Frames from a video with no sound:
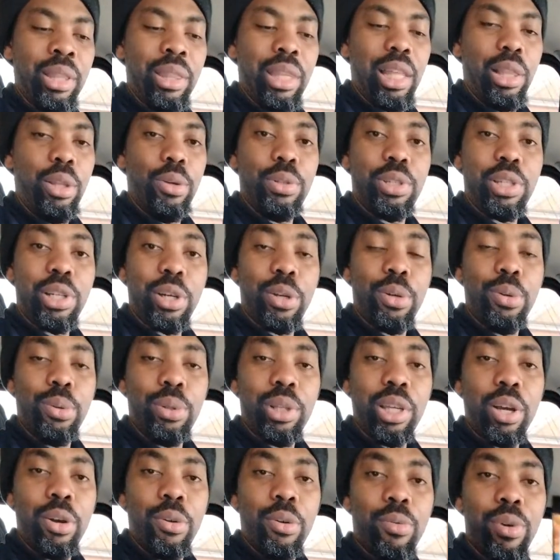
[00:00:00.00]
They lose their cool,
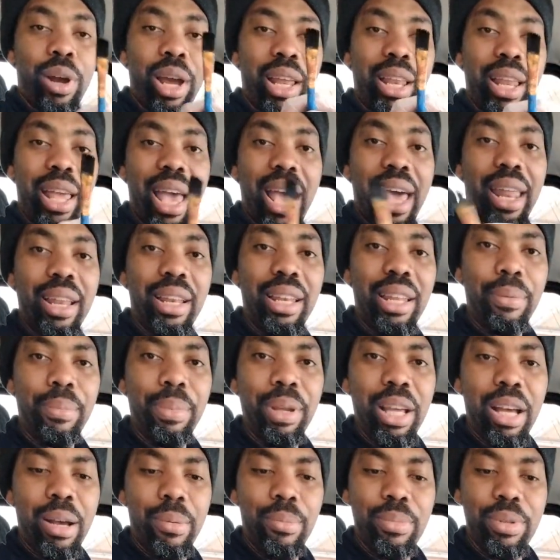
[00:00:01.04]
they go right at it, they
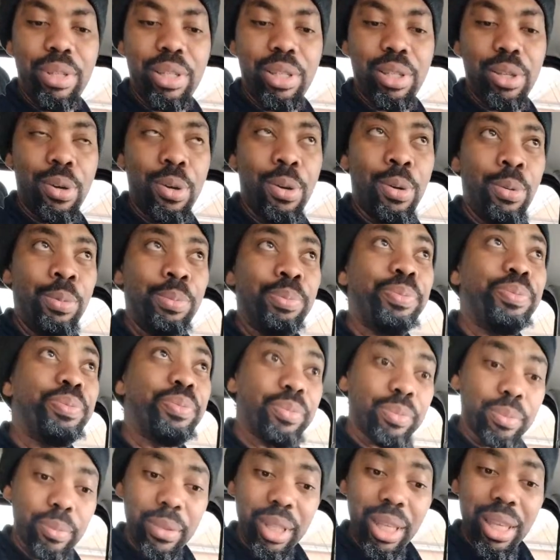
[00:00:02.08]
become so
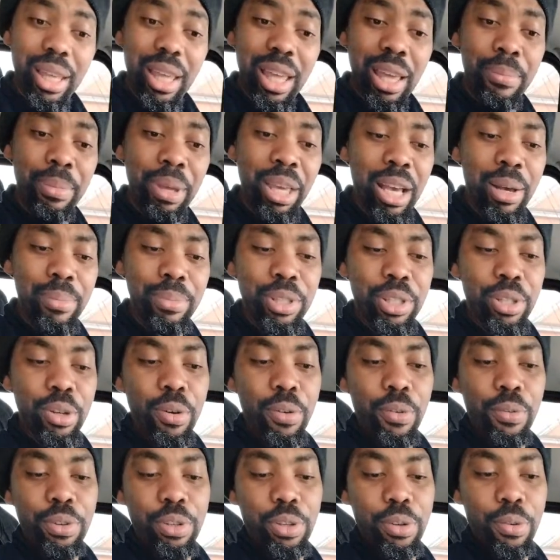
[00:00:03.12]

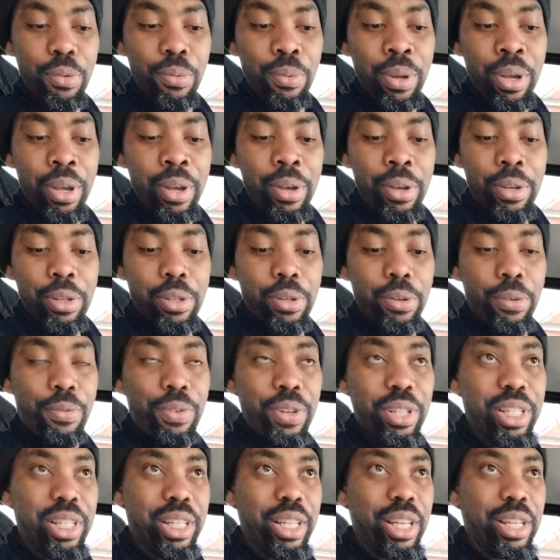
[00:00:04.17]

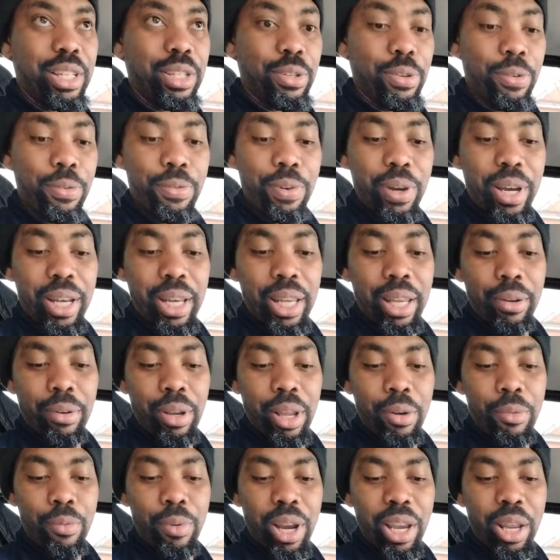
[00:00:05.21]
fidgety and so frighty,
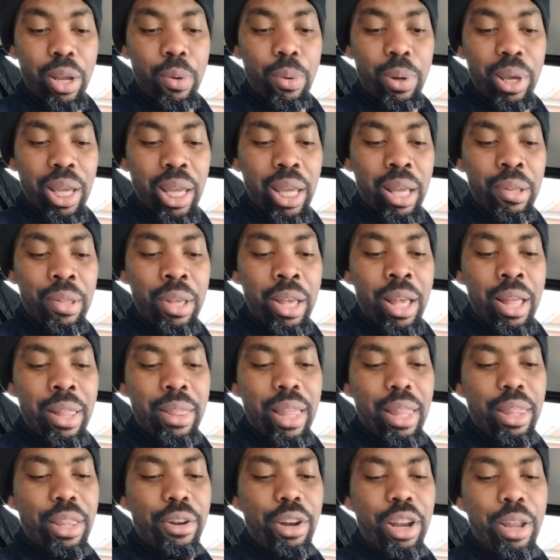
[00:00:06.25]
like, right quick,
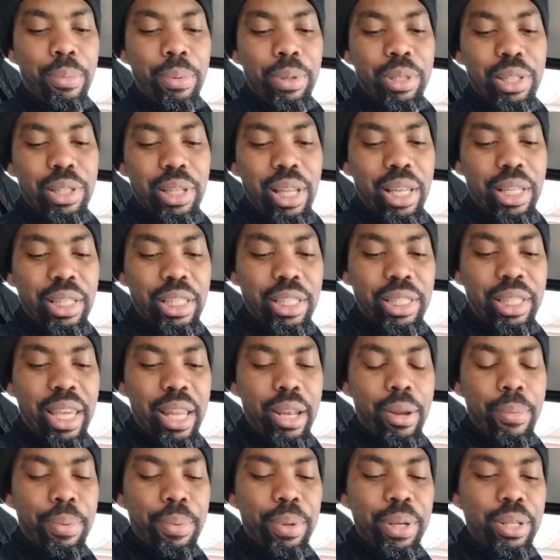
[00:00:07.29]
that they're able to, like, just
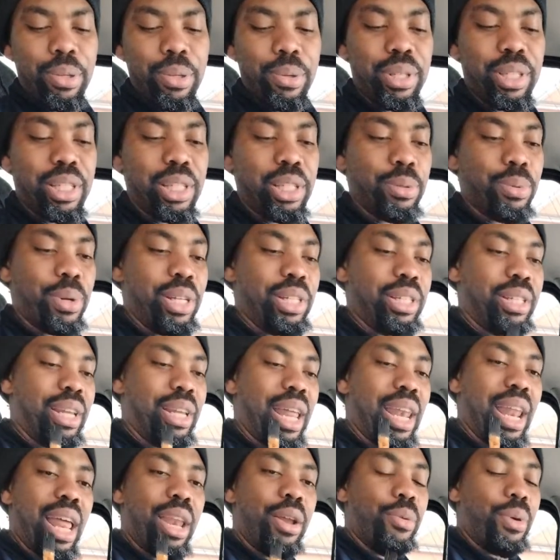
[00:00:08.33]
get up into a situation.
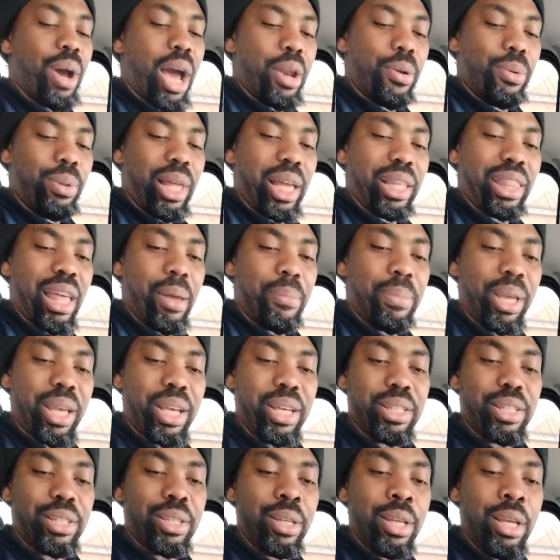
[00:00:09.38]
And I don't like that,
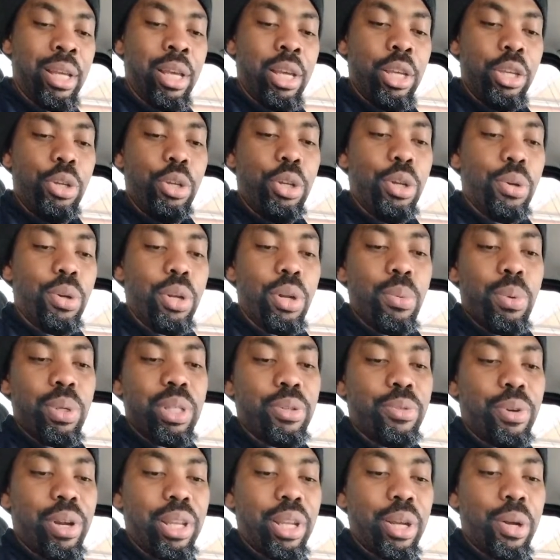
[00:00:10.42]
because you don't know
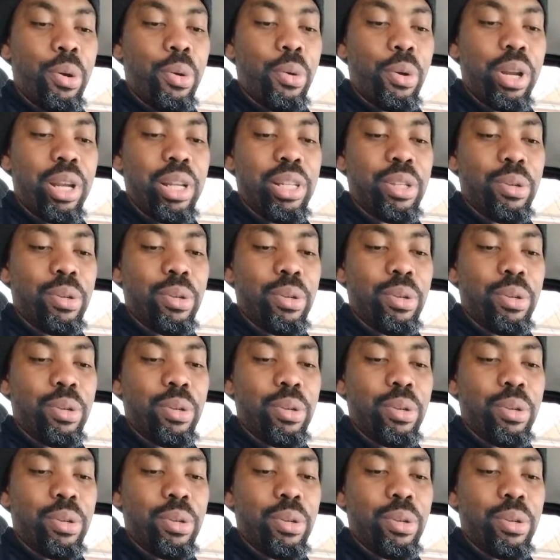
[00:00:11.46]
what's around the corner.